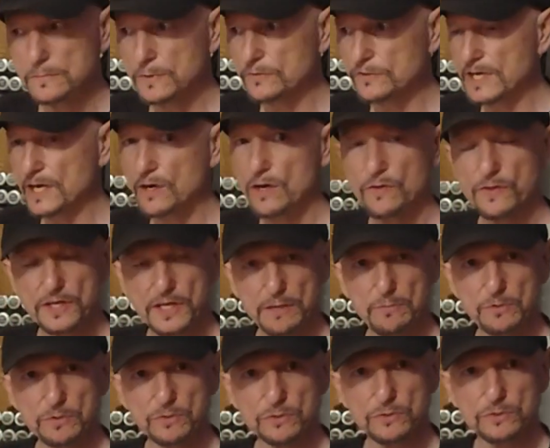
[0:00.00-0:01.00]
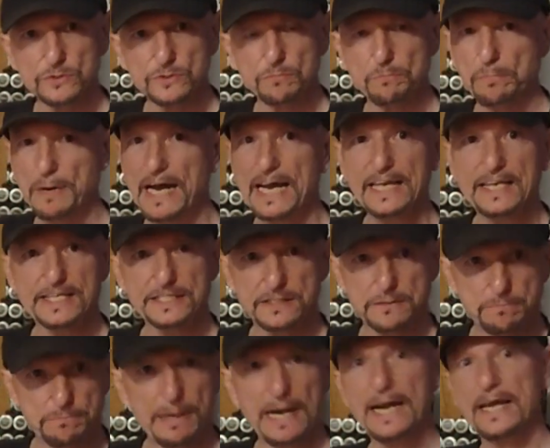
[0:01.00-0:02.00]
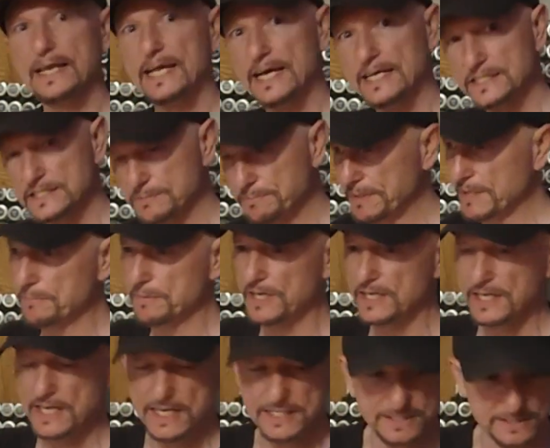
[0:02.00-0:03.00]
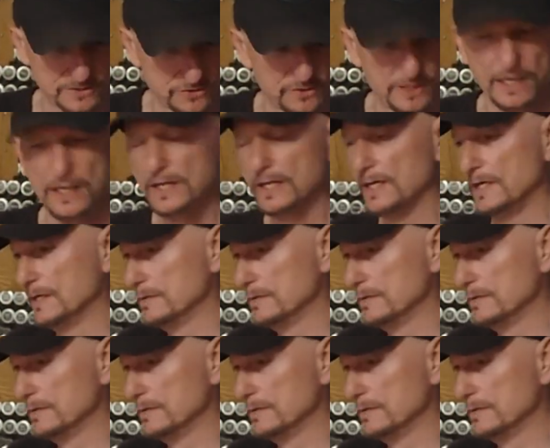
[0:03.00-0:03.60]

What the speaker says: without all the chemicals and buying this and buying that and spending money on this and do that.